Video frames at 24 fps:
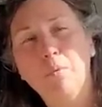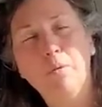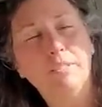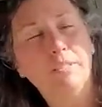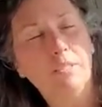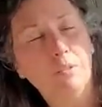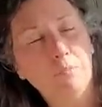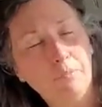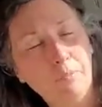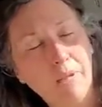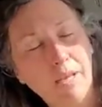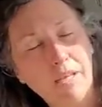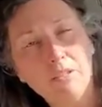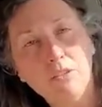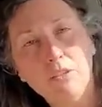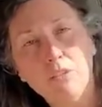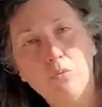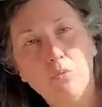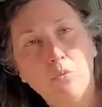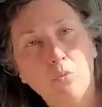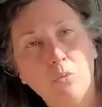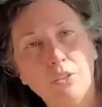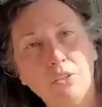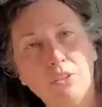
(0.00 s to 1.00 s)
is it better
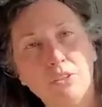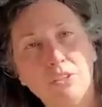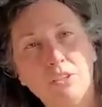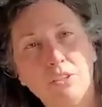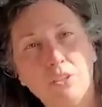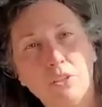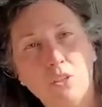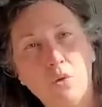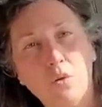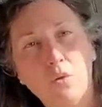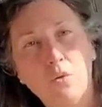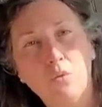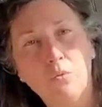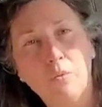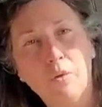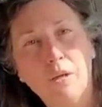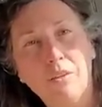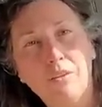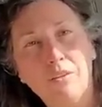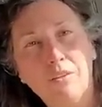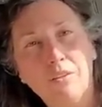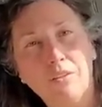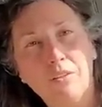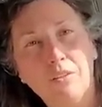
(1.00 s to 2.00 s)
or worse in the cold
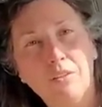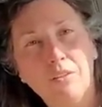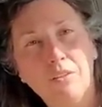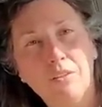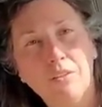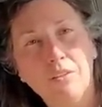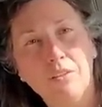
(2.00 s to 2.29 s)
weather?